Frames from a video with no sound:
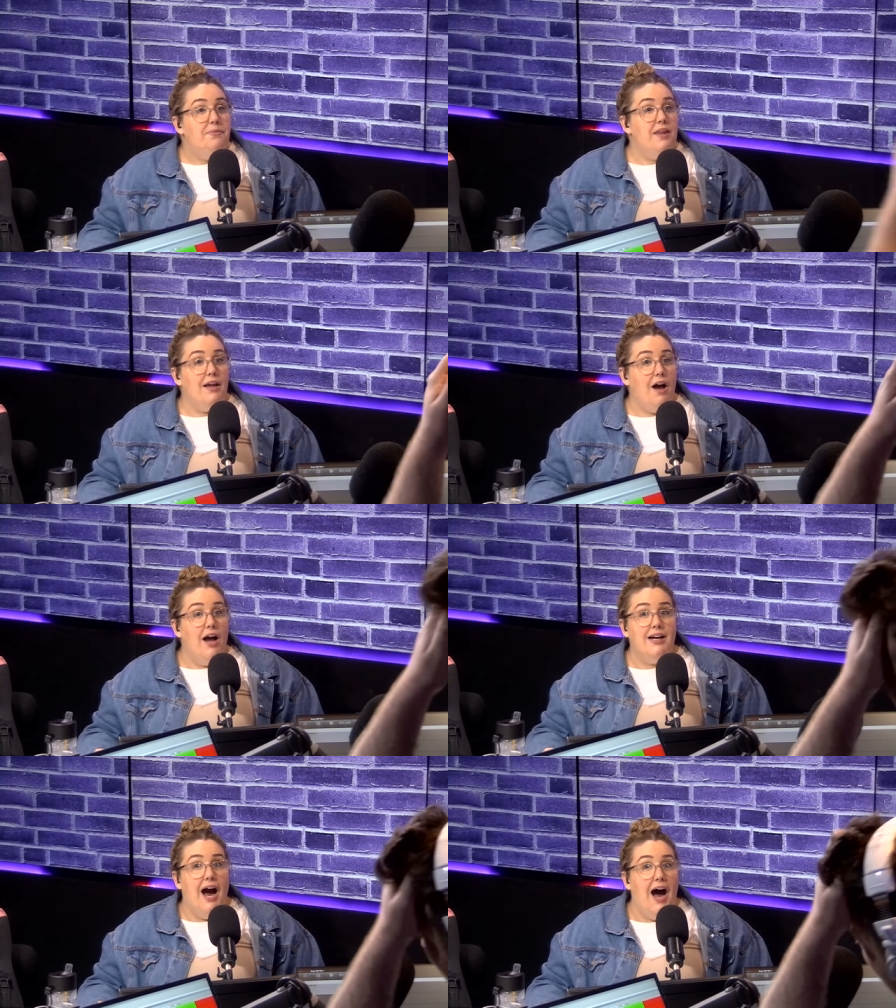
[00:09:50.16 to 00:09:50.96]
Like, I
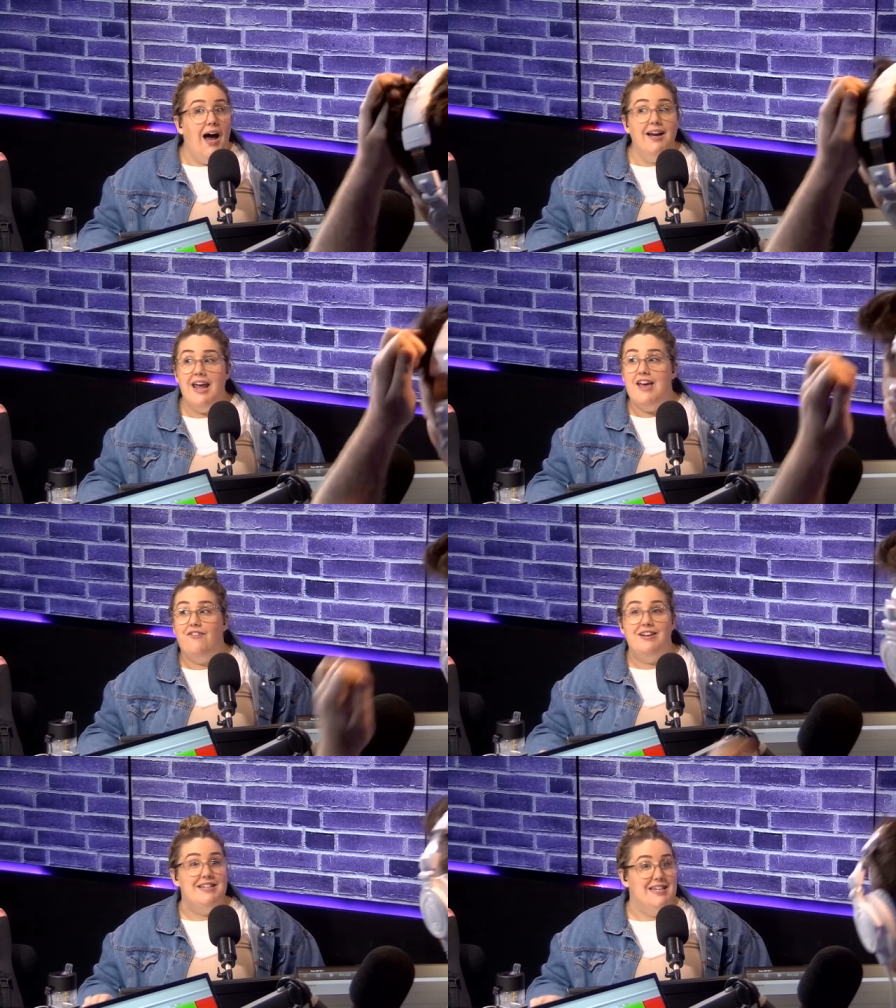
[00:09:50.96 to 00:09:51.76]
can't
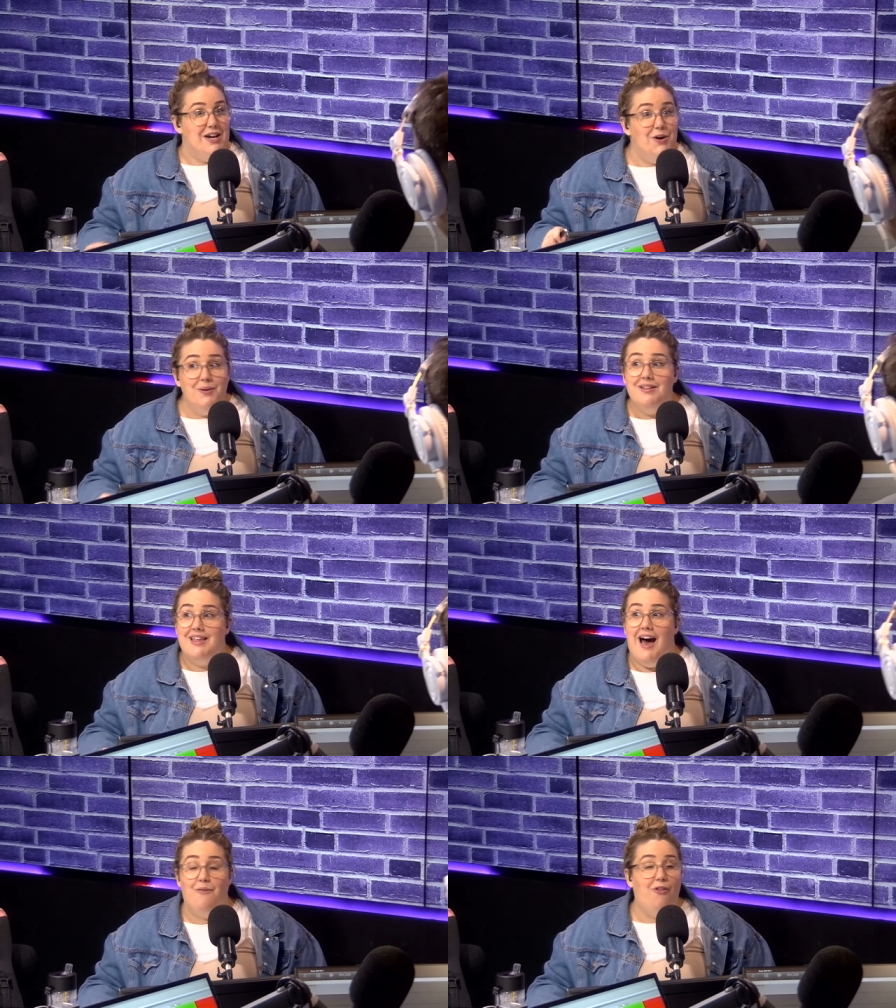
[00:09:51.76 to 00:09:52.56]
even deal with
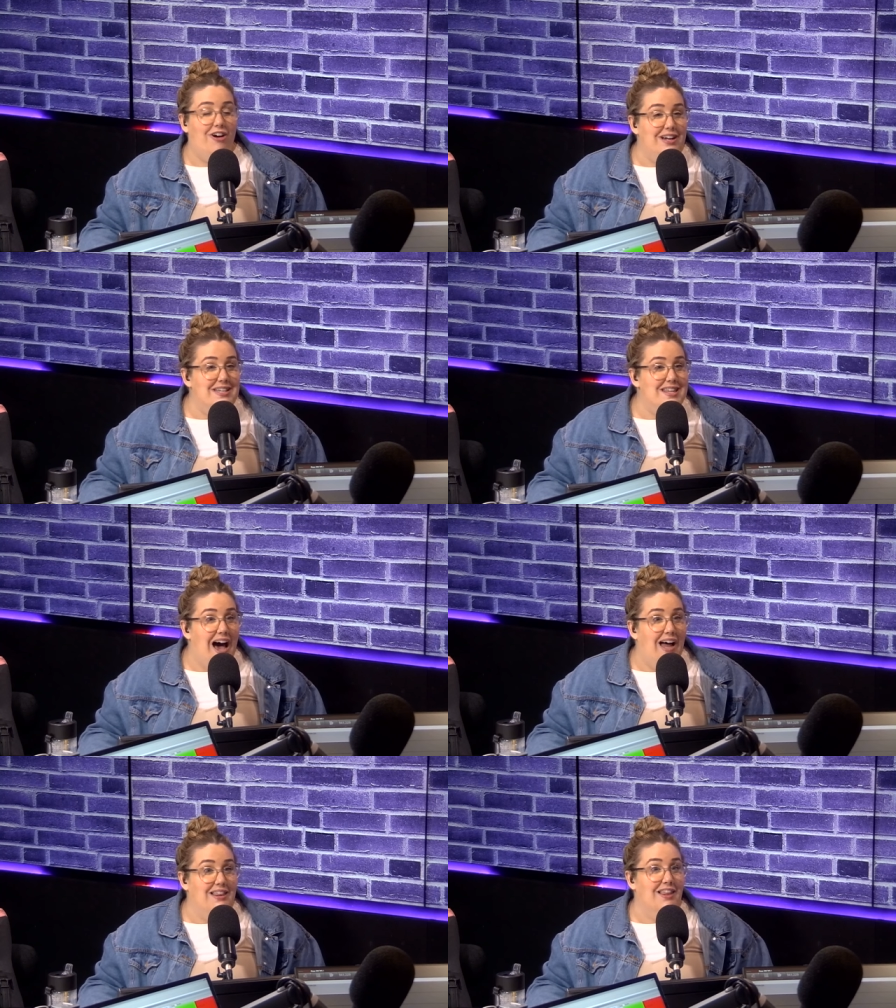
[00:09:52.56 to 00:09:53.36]
that. What is that